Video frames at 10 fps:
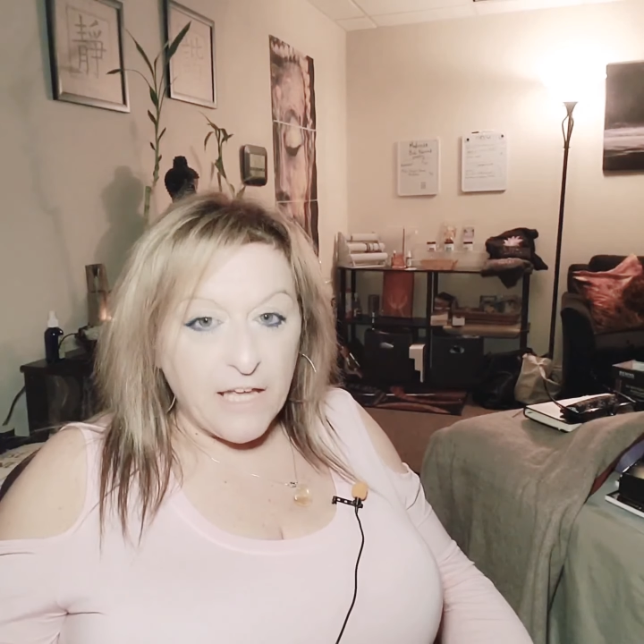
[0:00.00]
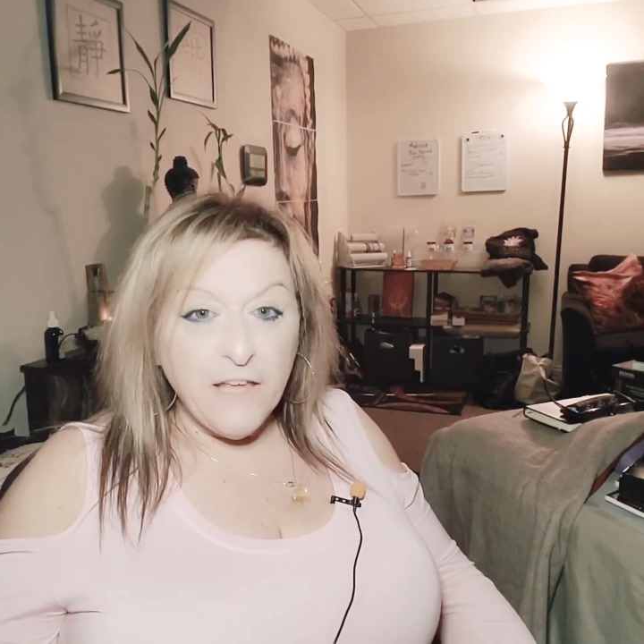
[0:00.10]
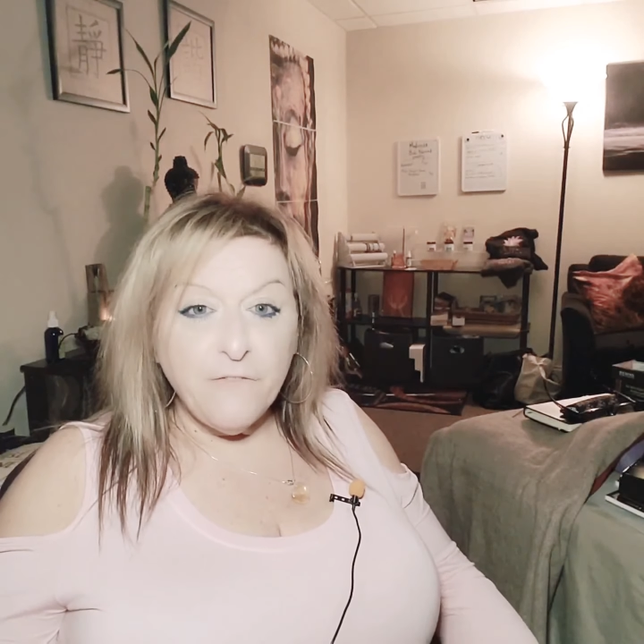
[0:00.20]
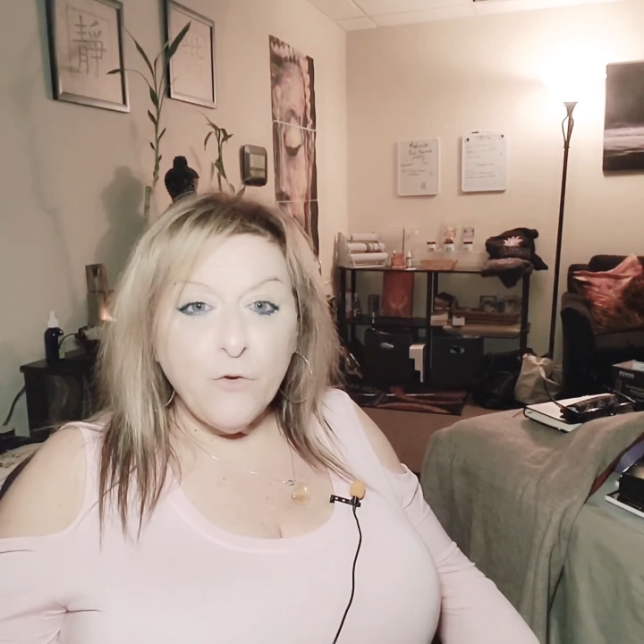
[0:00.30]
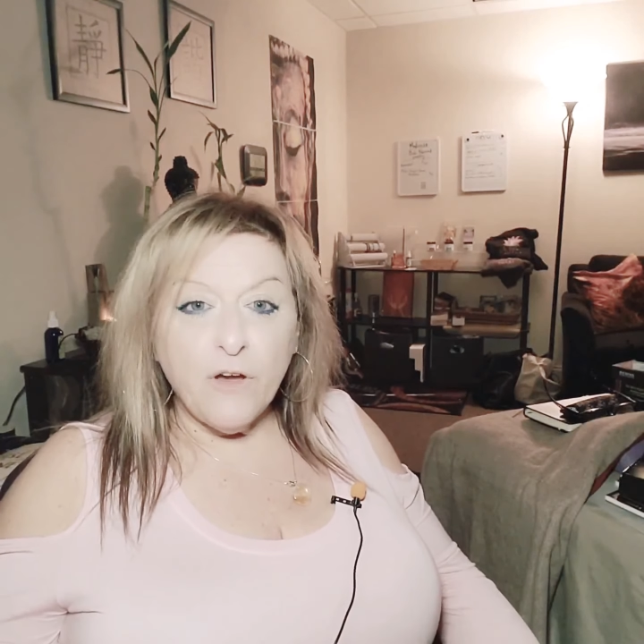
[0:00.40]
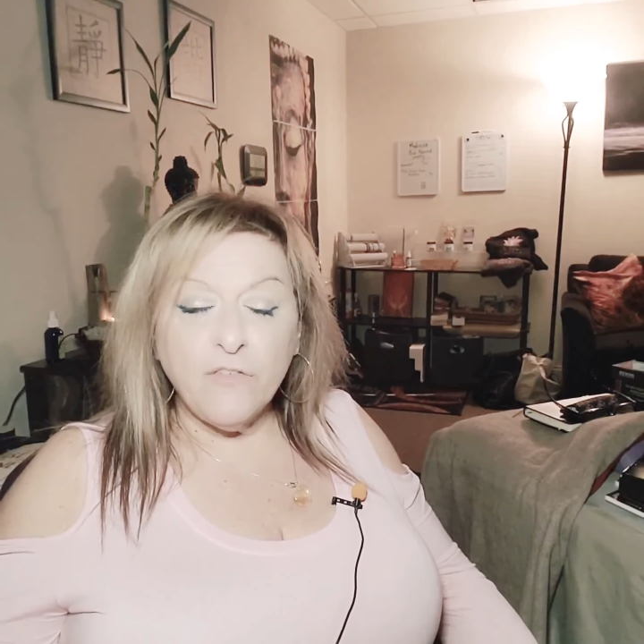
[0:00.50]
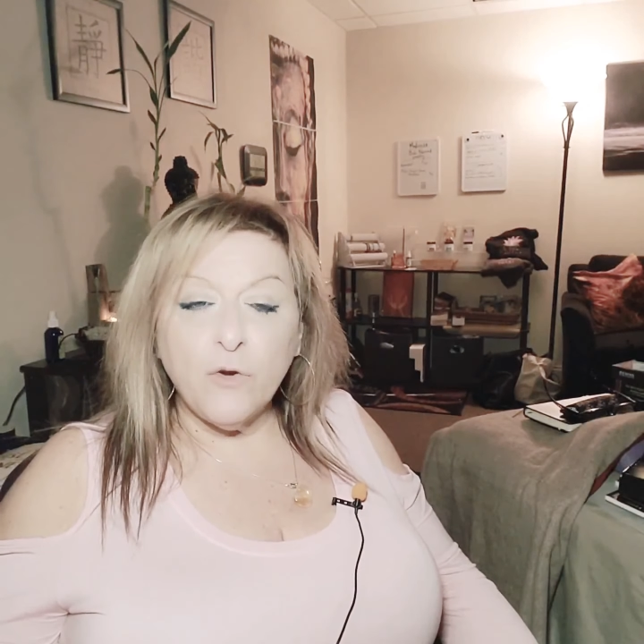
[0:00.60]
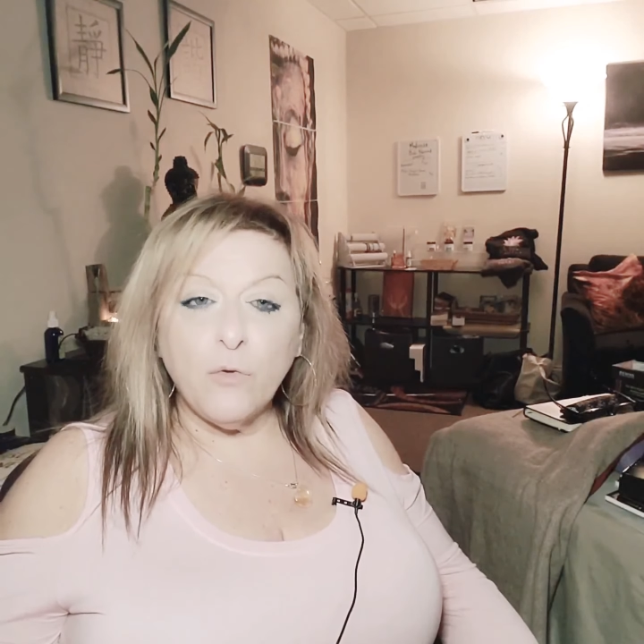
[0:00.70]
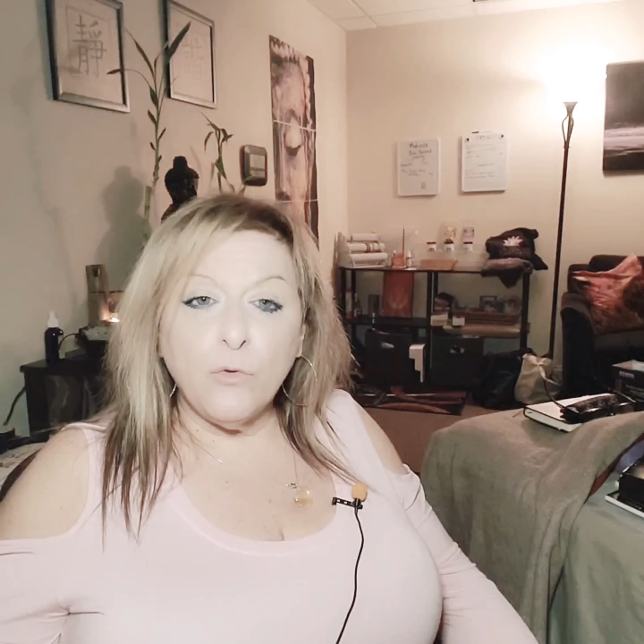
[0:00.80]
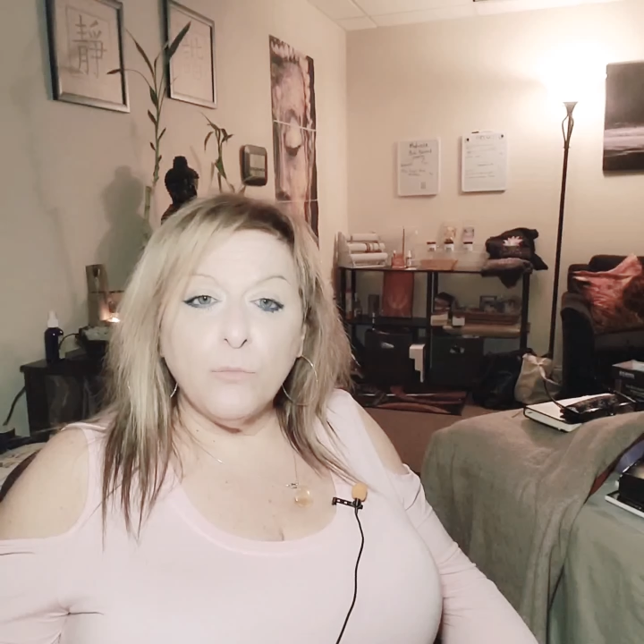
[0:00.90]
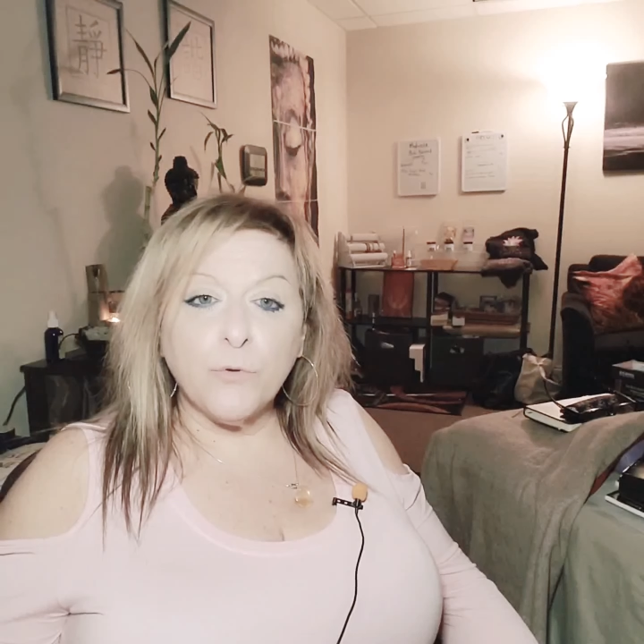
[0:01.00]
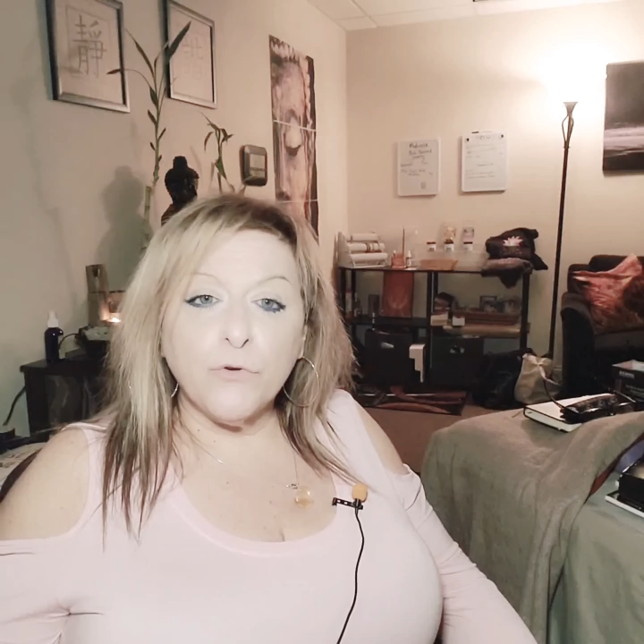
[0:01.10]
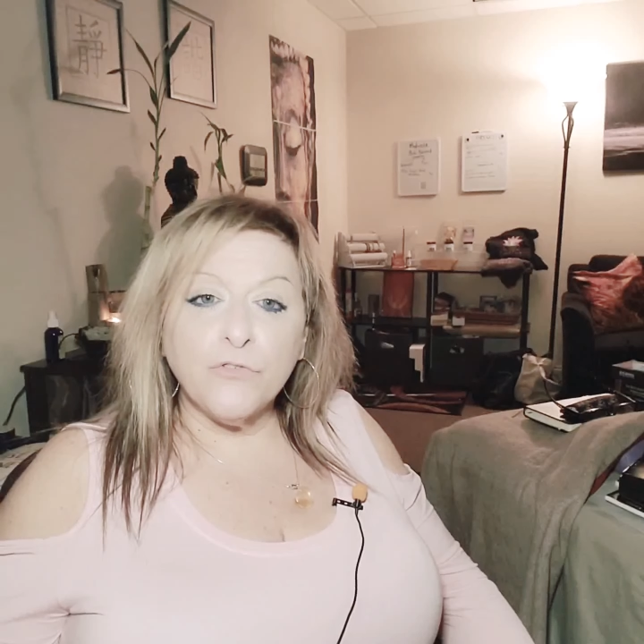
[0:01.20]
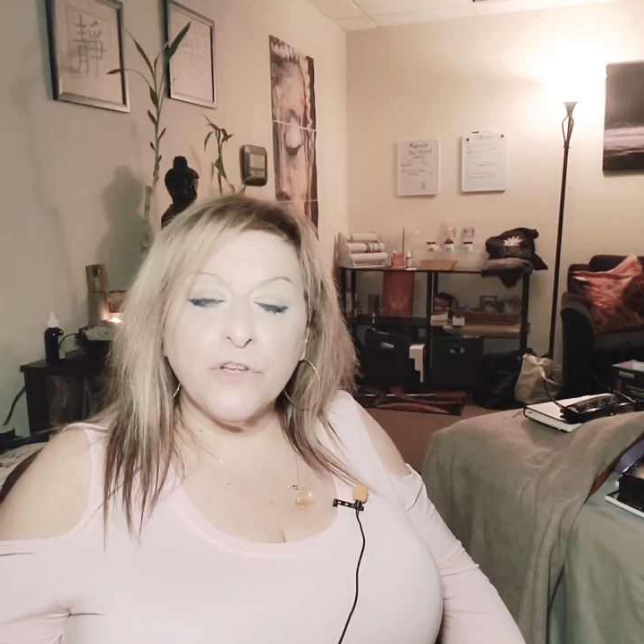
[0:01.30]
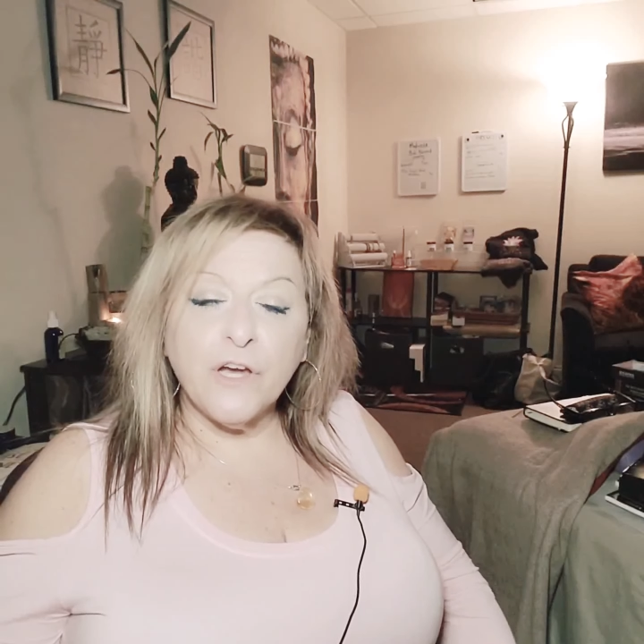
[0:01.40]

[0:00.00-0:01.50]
if you have an old person